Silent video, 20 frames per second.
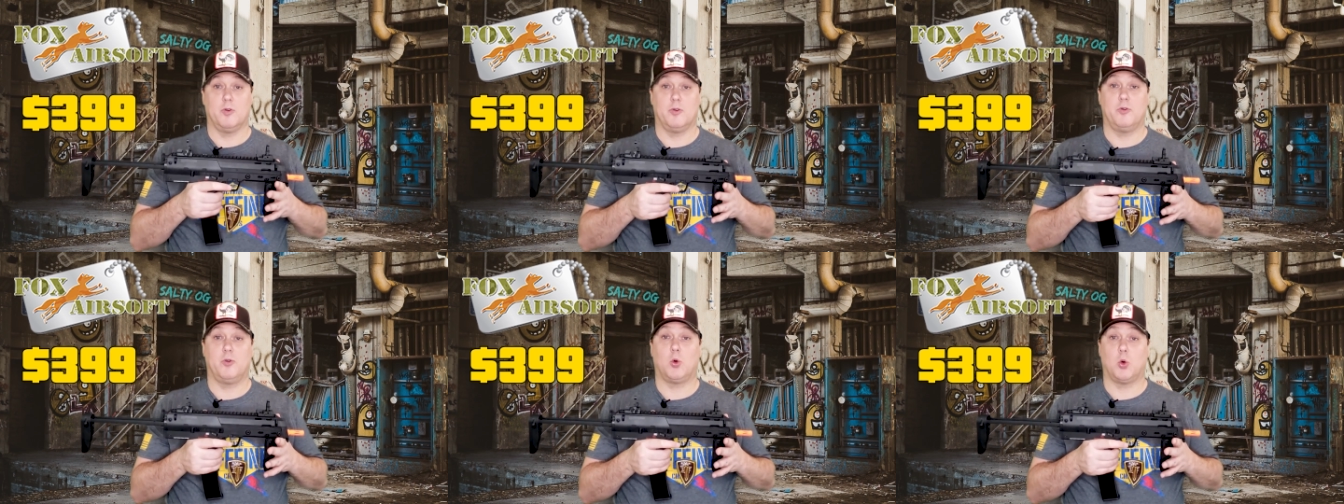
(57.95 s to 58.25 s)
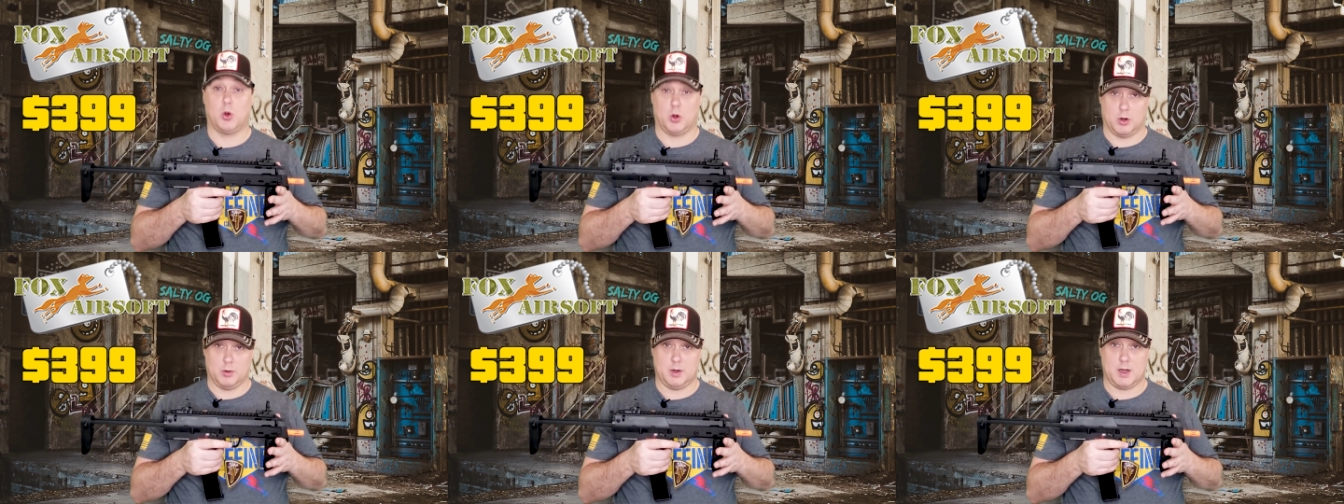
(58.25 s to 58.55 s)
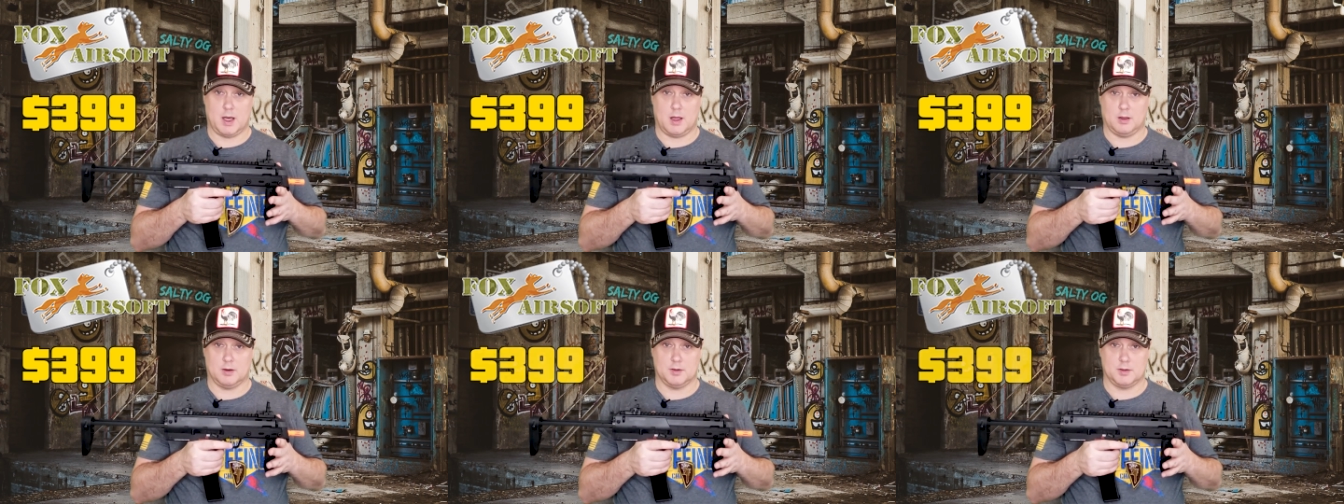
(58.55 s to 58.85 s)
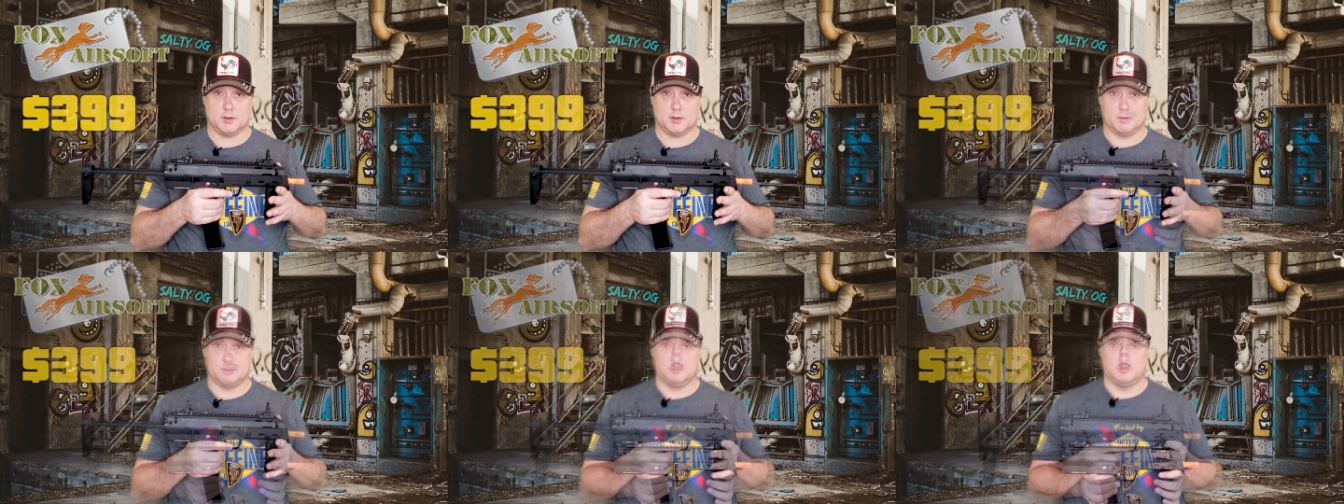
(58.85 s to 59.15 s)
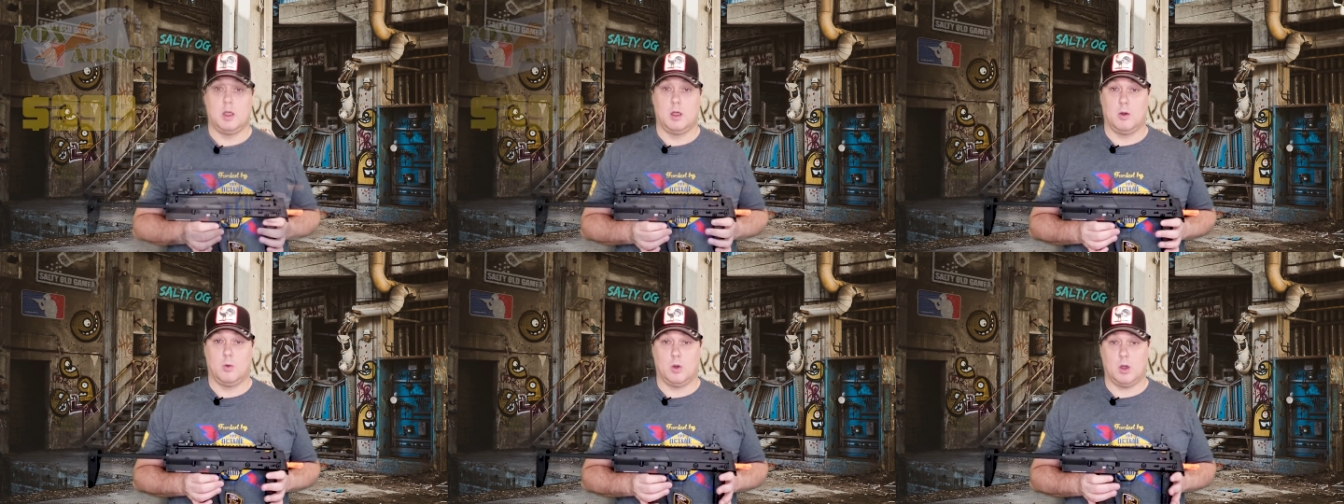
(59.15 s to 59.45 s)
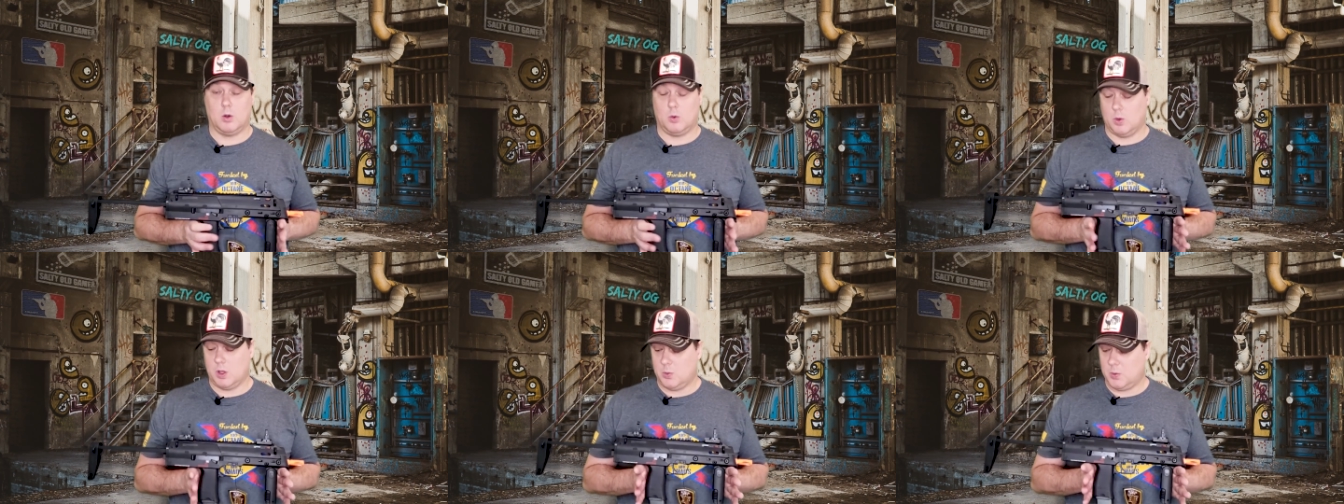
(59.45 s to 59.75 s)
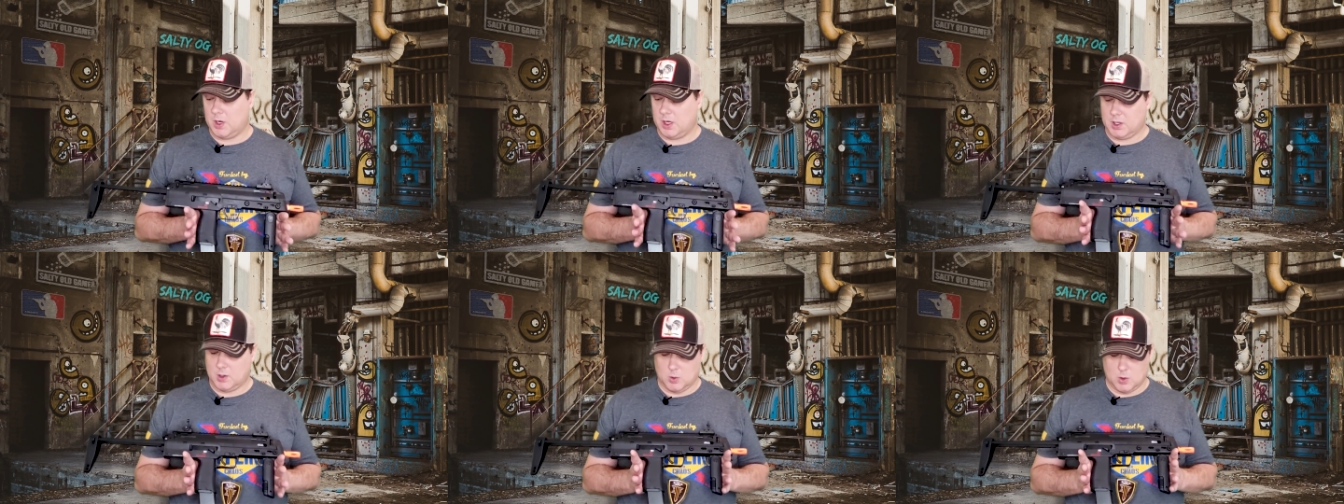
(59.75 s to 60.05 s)
$400. Well, we
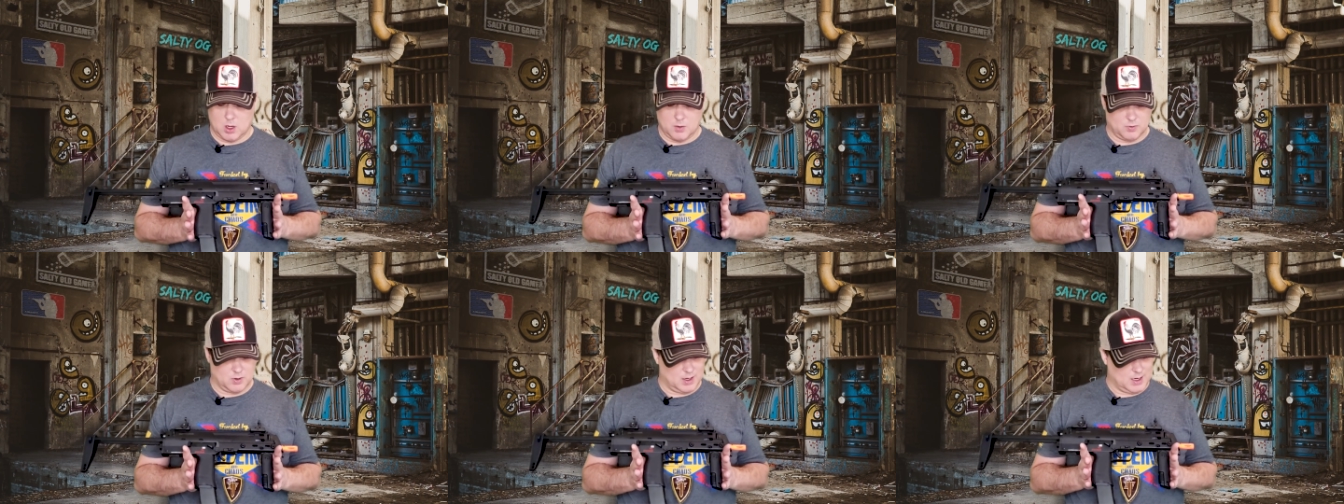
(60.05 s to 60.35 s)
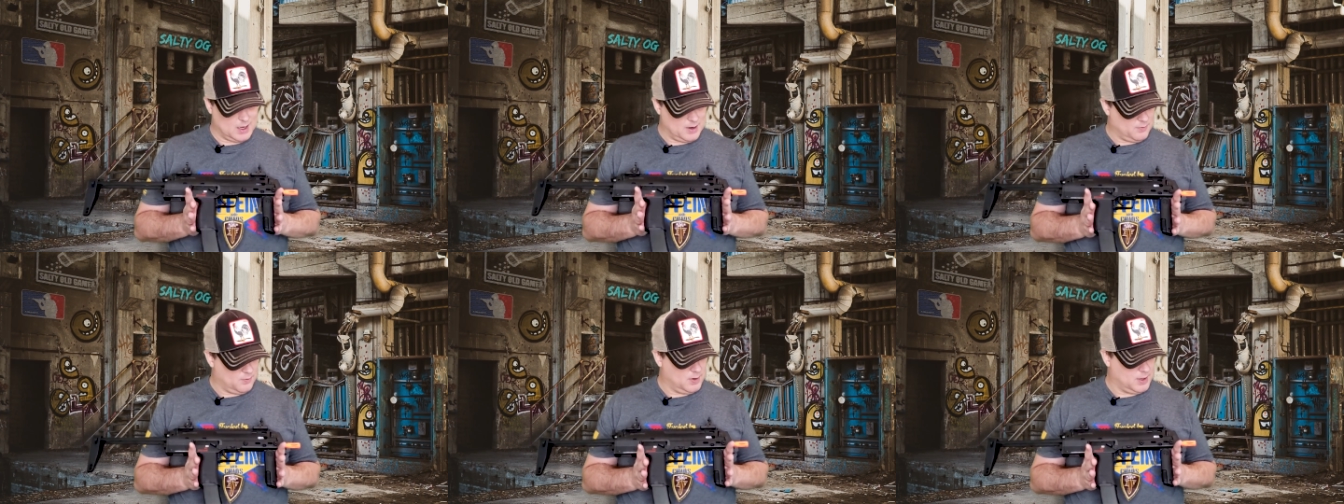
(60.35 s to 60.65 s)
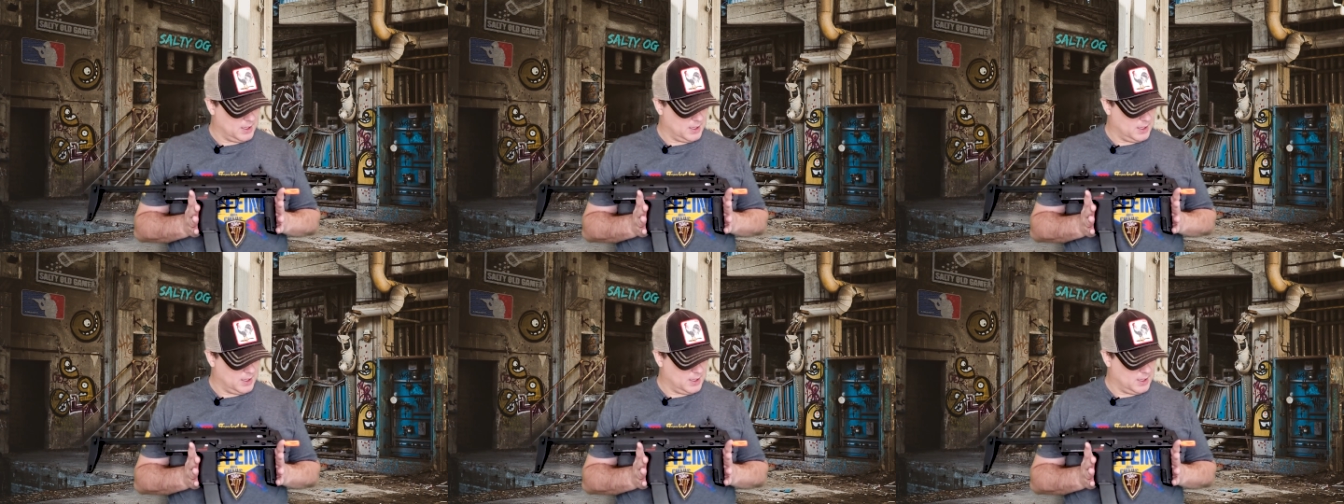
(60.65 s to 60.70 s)
want to go over every